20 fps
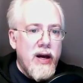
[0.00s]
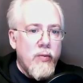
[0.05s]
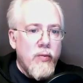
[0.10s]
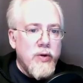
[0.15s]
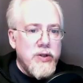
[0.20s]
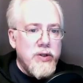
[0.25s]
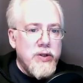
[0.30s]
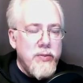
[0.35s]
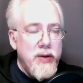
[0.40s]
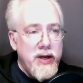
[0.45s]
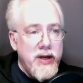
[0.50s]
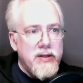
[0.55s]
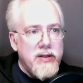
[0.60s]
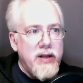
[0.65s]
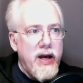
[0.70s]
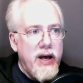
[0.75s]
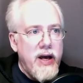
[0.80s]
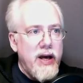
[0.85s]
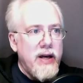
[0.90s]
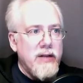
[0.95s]
which means
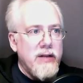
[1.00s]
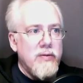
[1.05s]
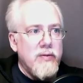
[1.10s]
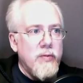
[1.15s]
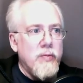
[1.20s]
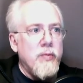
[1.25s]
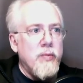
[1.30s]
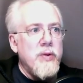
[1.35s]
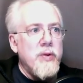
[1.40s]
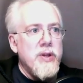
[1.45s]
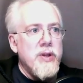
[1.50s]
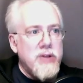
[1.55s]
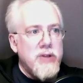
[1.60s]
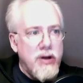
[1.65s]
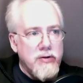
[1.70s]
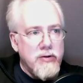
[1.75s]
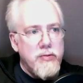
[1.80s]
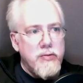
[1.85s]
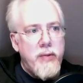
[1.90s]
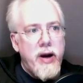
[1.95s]
that when this
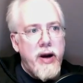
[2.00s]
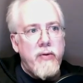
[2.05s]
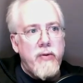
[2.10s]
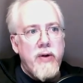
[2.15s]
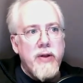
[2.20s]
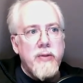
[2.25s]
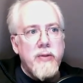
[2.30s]
comes back around the